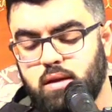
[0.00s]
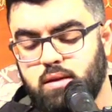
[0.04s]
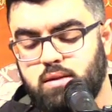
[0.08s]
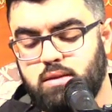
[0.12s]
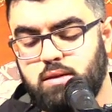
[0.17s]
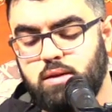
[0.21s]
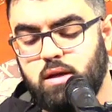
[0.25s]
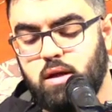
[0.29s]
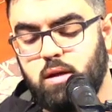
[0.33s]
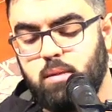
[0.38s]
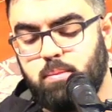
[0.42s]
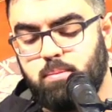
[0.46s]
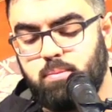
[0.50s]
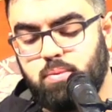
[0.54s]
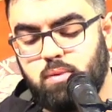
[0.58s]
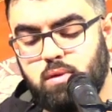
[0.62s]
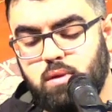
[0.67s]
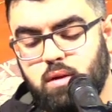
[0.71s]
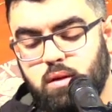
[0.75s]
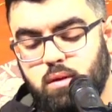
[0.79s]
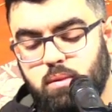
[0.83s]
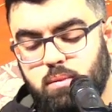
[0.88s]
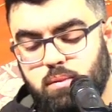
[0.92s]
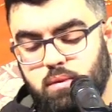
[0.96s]
tip
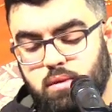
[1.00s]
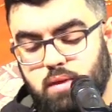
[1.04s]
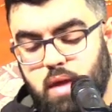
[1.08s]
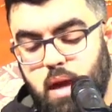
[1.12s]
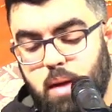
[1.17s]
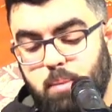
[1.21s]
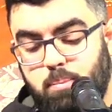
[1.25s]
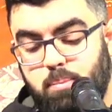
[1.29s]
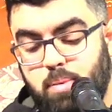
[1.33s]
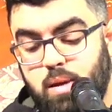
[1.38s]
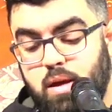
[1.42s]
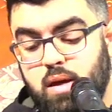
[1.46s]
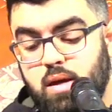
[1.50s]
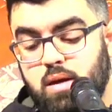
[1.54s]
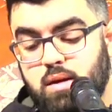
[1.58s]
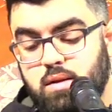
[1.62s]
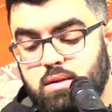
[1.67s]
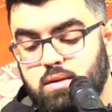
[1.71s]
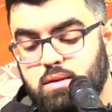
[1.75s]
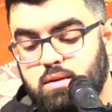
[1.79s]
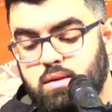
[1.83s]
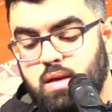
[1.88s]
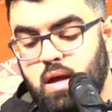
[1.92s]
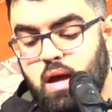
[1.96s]
that
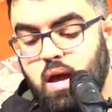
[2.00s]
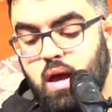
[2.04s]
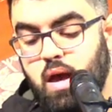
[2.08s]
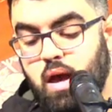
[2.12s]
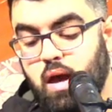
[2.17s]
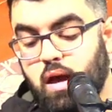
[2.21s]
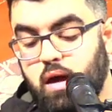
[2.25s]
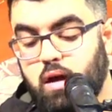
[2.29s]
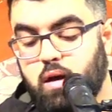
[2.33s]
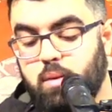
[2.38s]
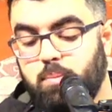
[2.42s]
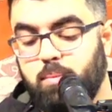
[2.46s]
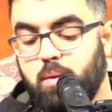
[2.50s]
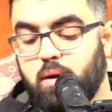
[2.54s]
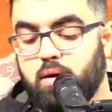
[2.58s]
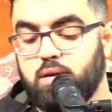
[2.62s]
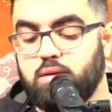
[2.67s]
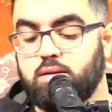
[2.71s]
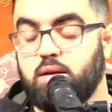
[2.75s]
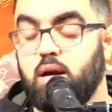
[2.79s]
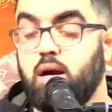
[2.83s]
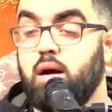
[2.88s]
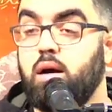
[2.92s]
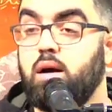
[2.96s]
pierced
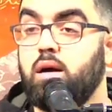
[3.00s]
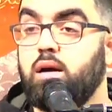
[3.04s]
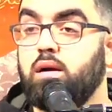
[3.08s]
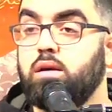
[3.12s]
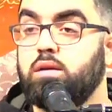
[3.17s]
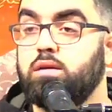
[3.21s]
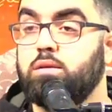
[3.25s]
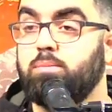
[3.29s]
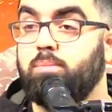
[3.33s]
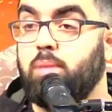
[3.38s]
Akbar's heart,